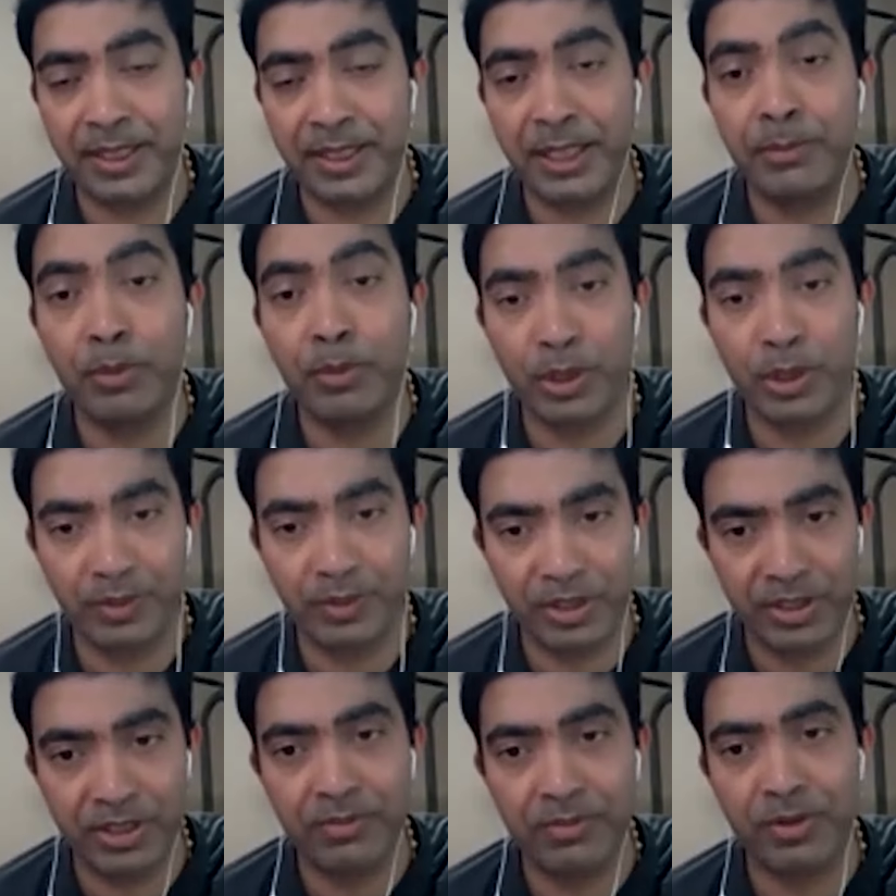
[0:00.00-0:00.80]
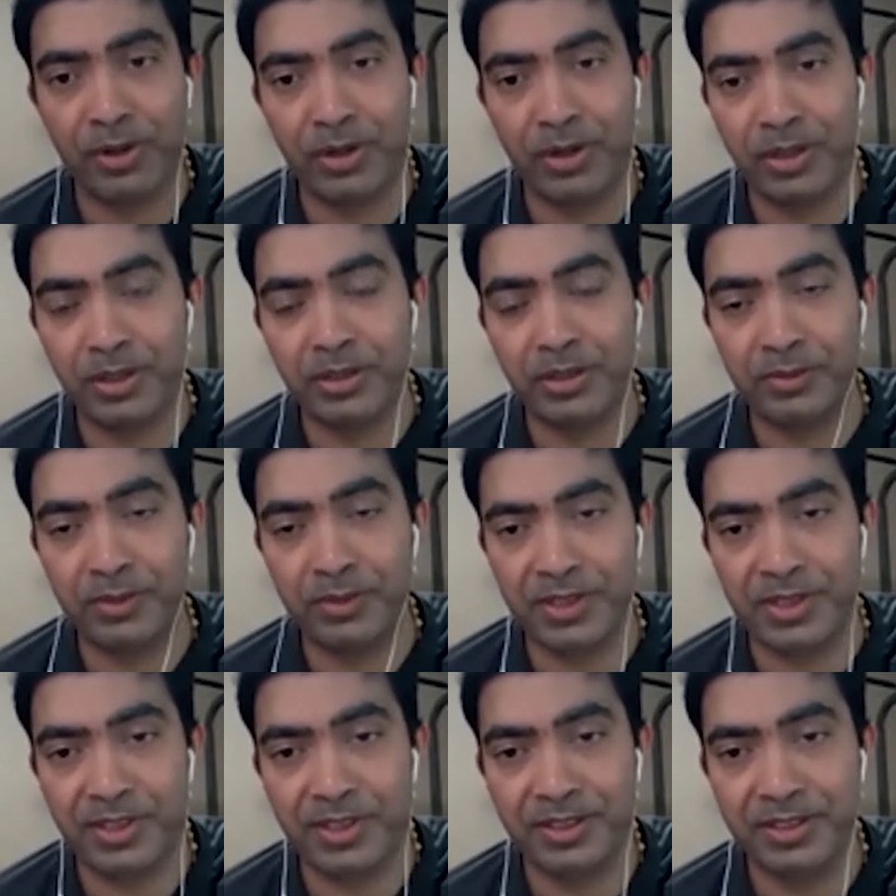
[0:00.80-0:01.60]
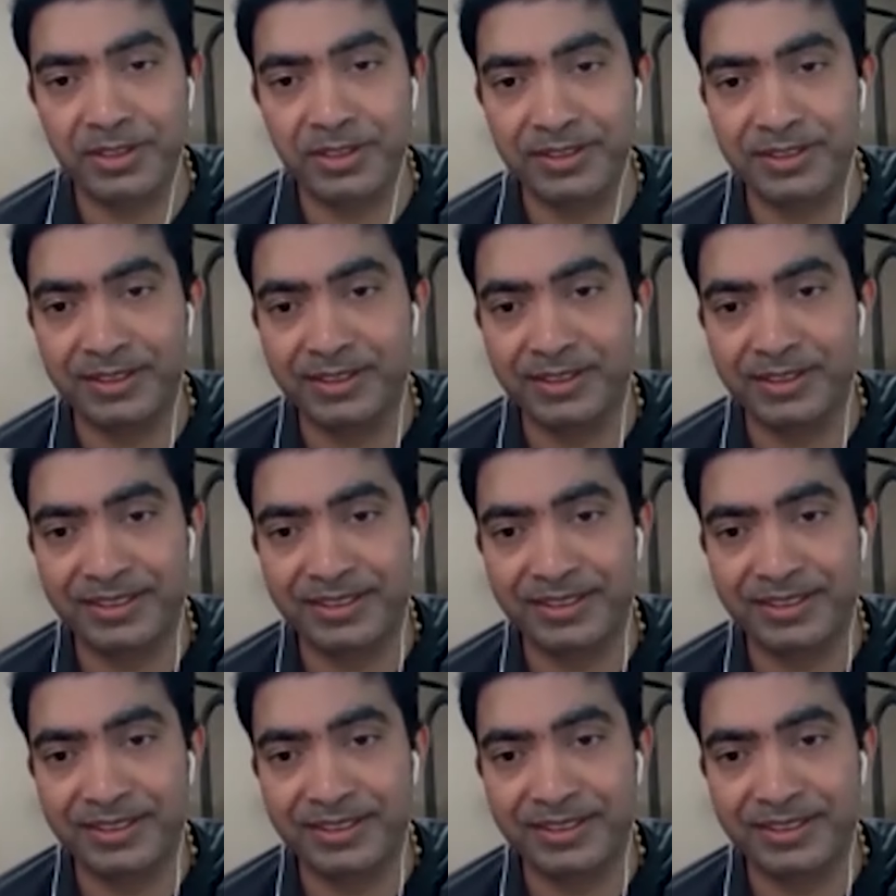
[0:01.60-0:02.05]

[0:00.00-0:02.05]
great motivation for all of us, sir.